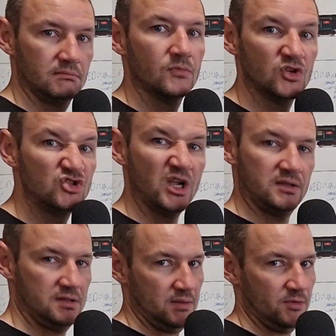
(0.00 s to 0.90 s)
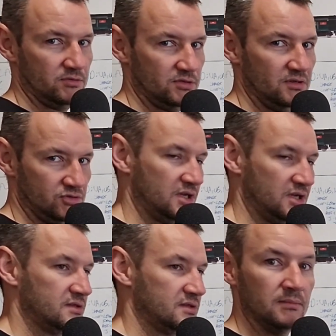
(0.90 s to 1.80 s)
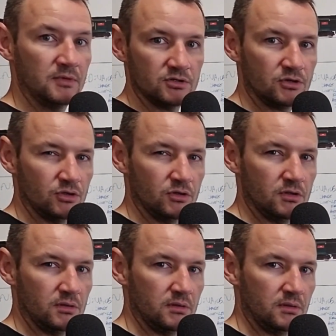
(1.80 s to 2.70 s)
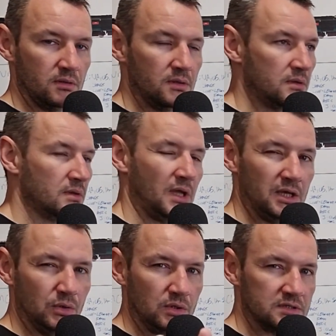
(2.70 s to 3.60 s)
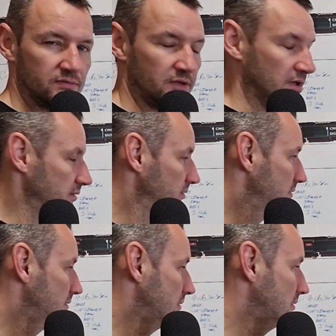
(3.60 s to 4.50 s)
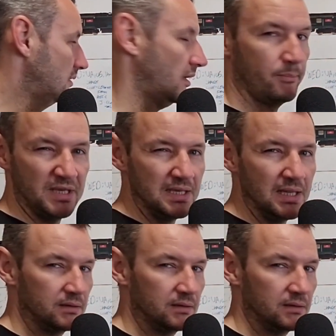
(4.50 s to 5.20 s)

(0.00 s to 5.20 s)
jig time, I'll say jig time, because they're good. I know, because I've done it. I've been there.